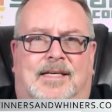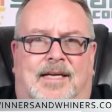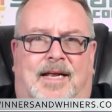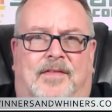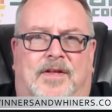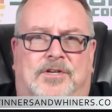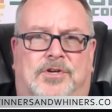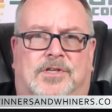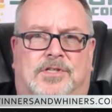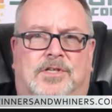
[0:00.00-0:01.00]
and they
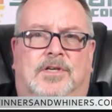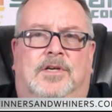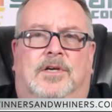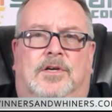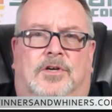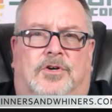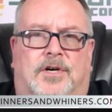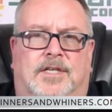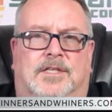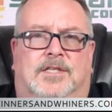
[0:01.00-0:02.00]
just
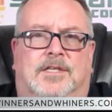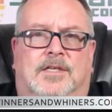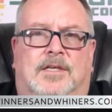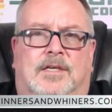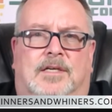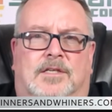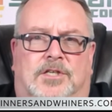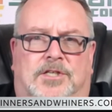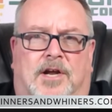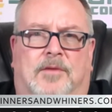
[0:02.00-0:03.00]
couldn't
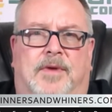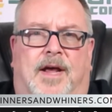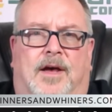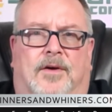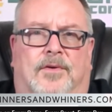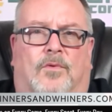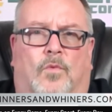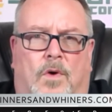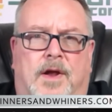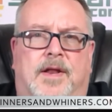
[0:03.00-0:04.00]
shut them down
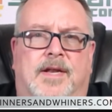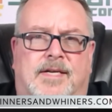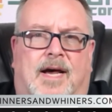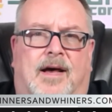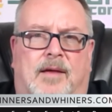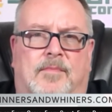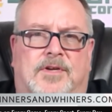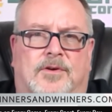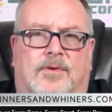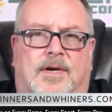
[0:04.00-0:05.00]
one time
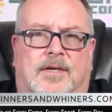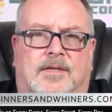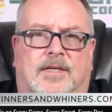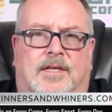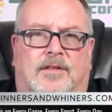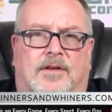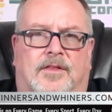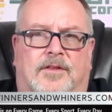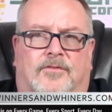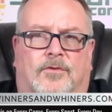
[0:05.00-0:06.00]

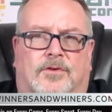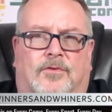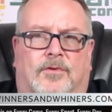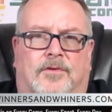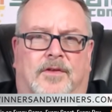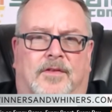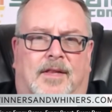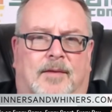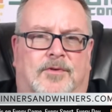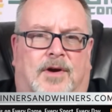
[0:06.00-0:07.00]
in the fourth quarter. They
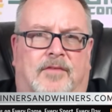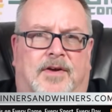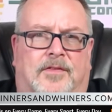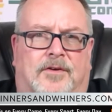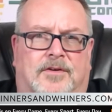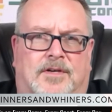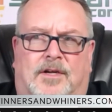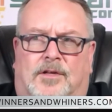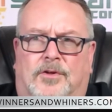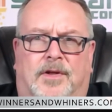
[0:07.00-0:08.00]
let them drive down there,
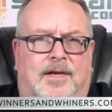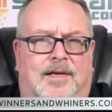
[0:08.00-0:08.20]
including